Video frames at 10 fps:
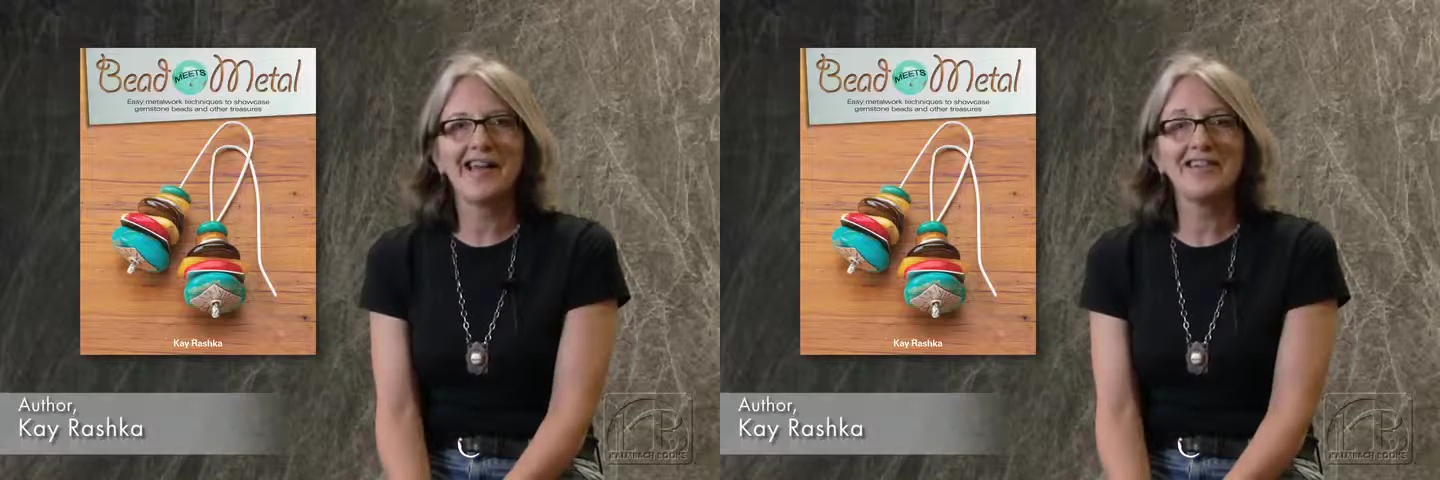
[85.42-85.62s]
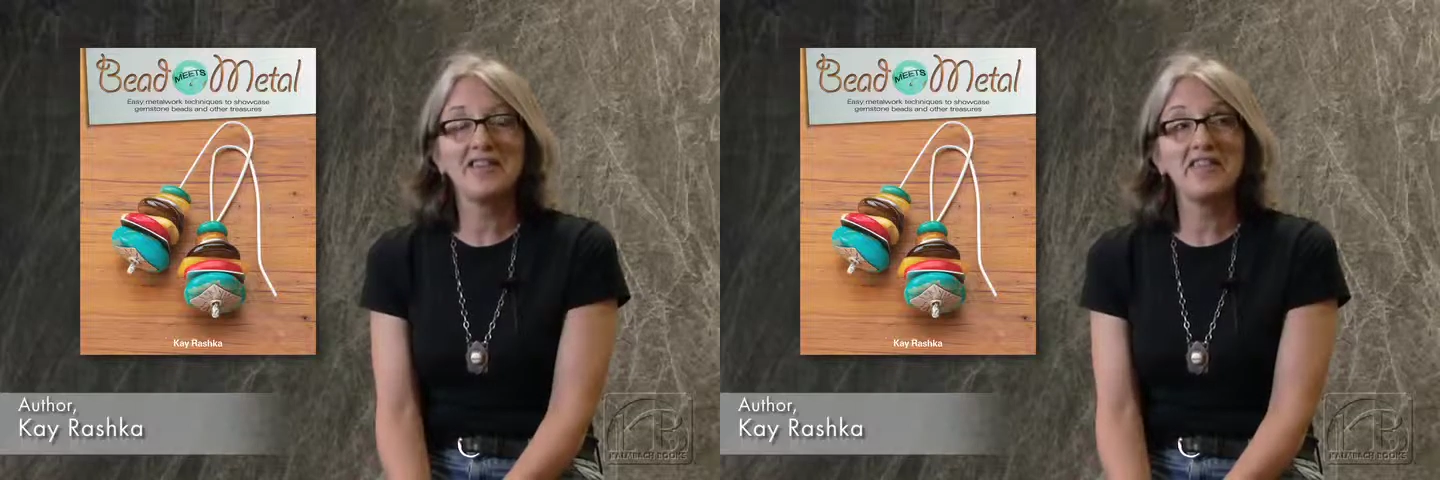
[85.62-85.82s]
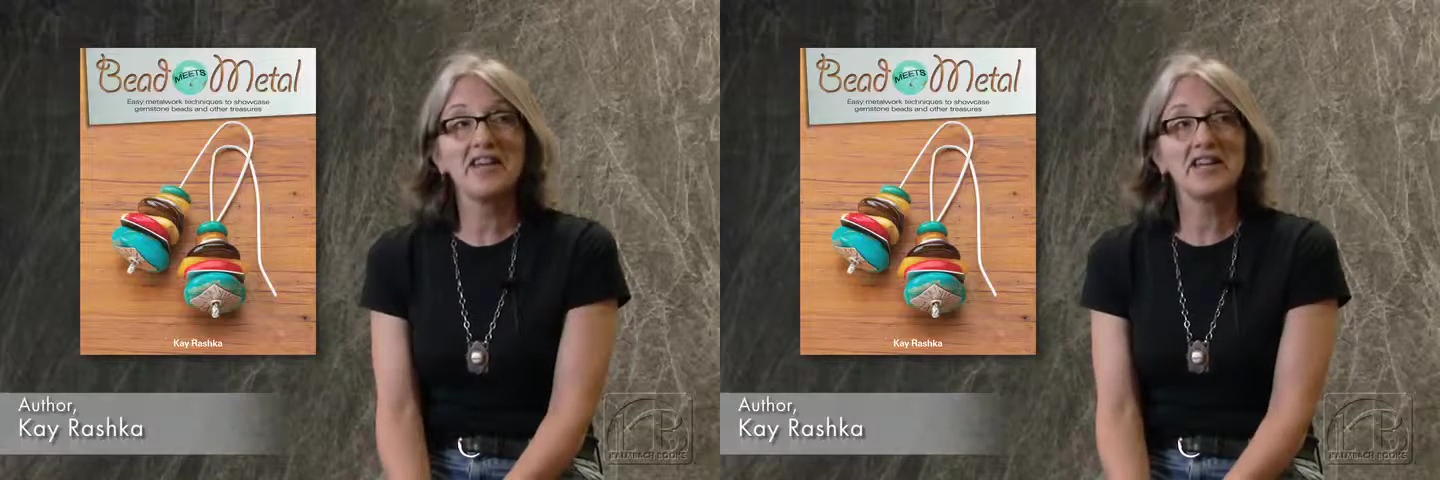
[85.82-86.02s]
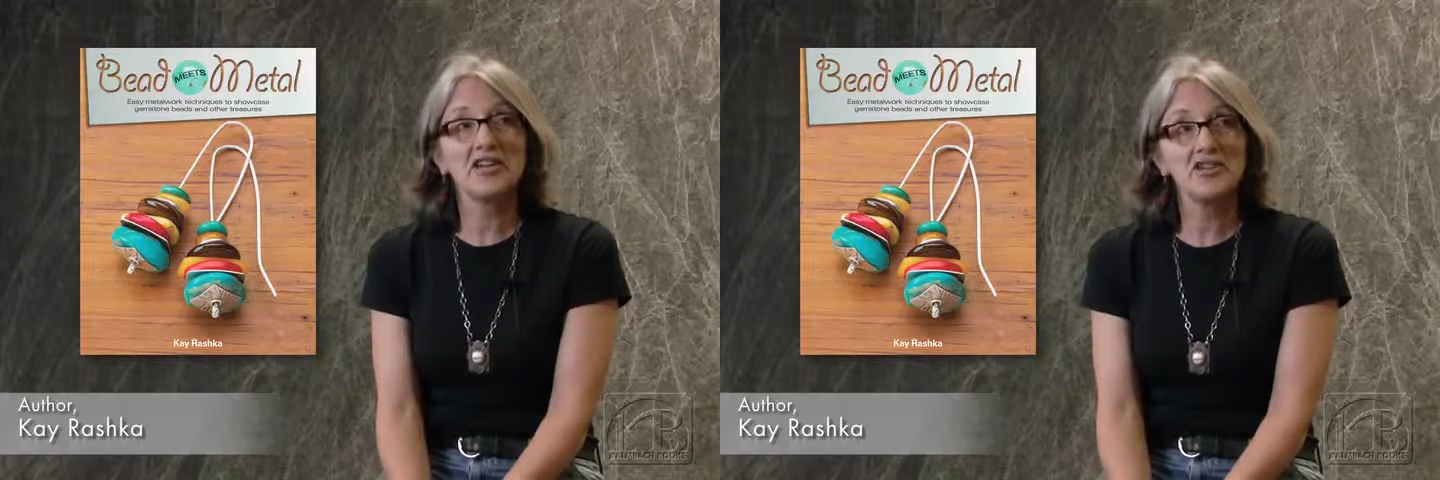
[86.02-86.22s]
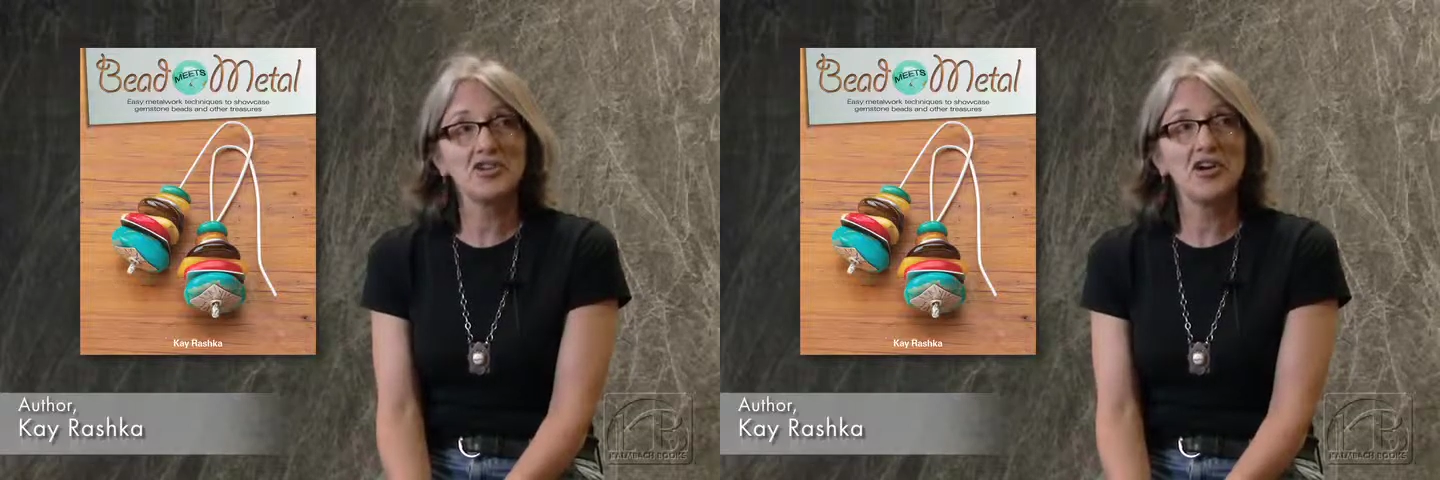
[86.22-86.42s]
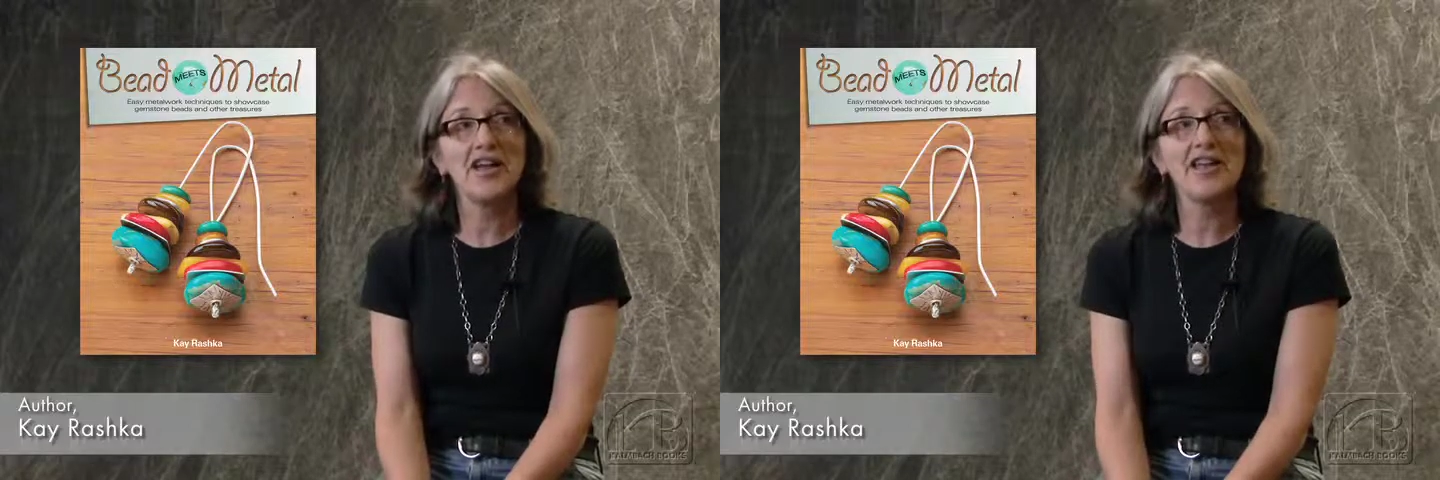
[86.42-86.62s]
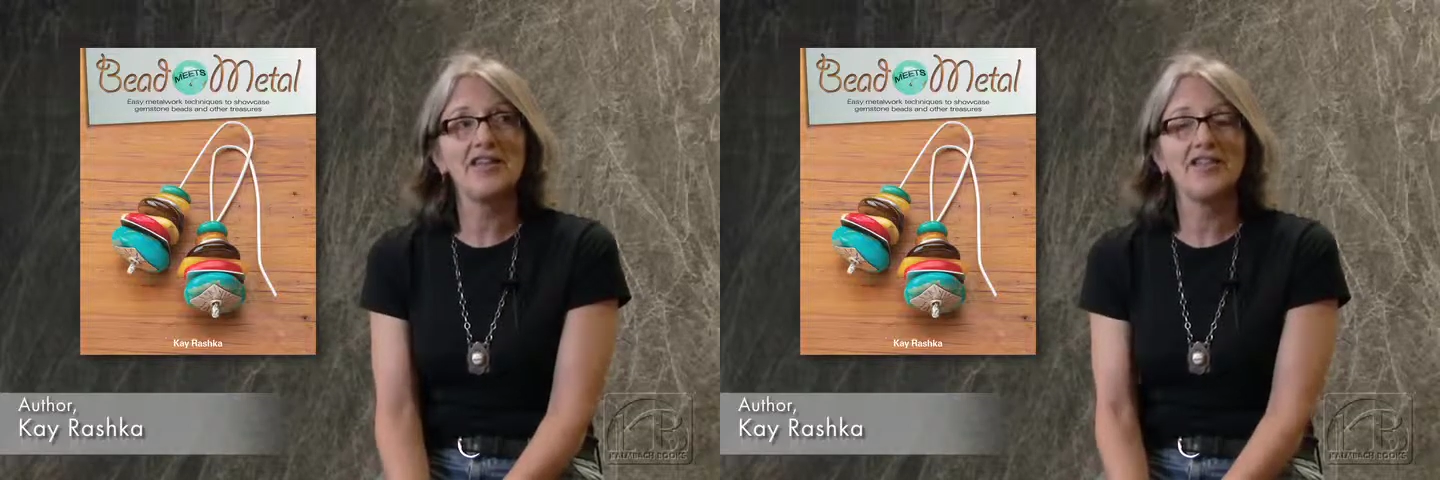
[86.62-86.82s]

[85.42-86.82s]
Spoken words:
I didn't think I'd enjoy